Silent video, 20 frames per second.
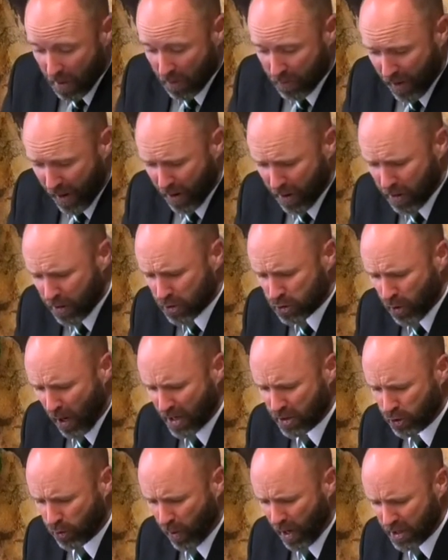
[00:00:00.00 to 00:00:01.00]
their
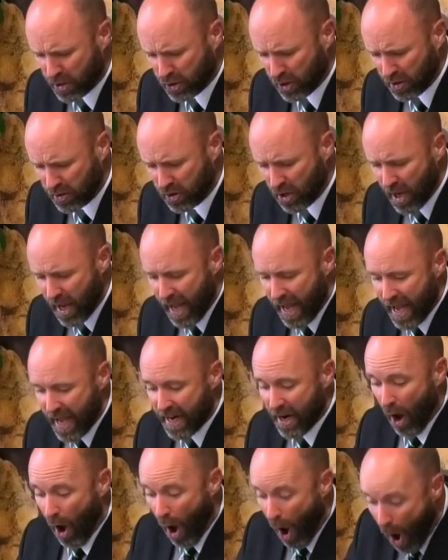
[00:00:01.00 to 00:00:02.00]
transgressions,
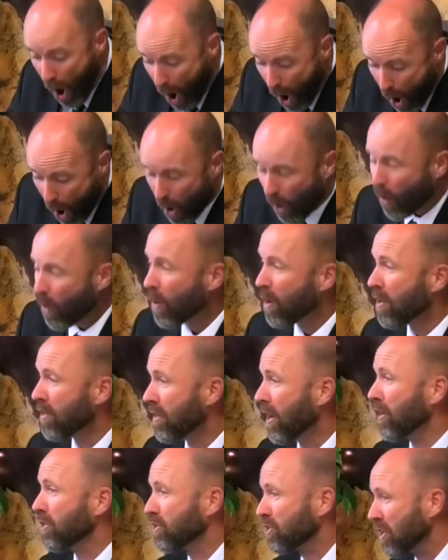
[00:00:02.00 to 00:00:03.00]
in all
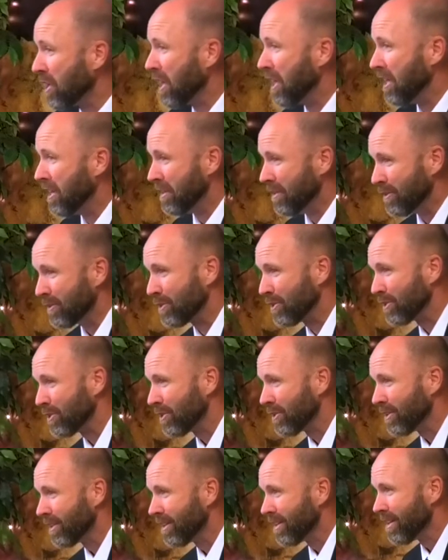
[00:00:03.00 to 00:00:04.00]
their sins.
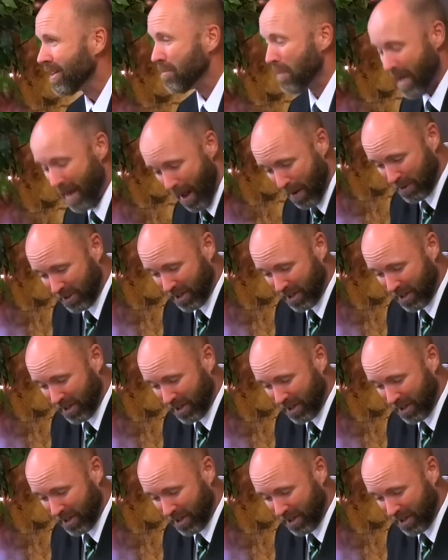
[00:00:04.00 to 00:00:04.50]
Amen. Man, I was